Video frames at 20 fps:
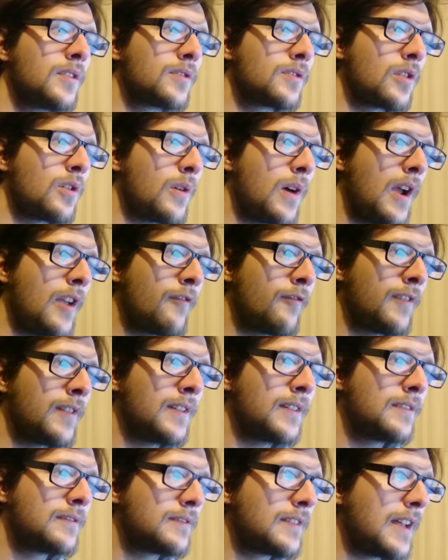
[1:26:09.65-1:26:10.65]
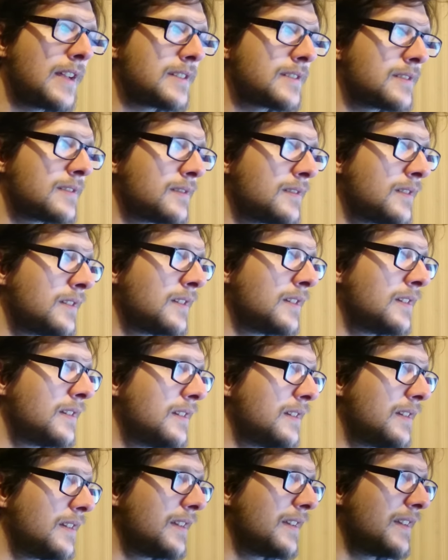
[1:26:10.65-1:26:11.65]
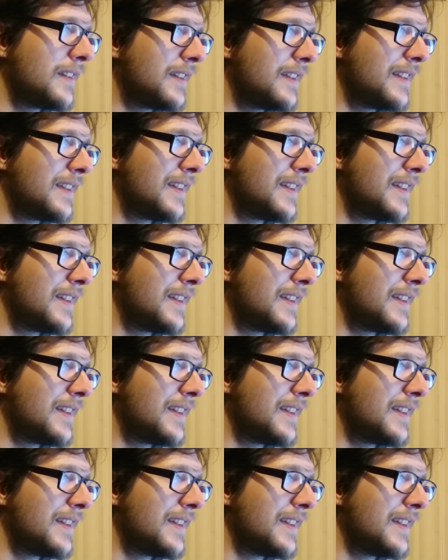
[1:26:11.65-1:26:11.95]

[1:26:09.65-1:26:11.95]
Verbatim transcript: so i think that uh,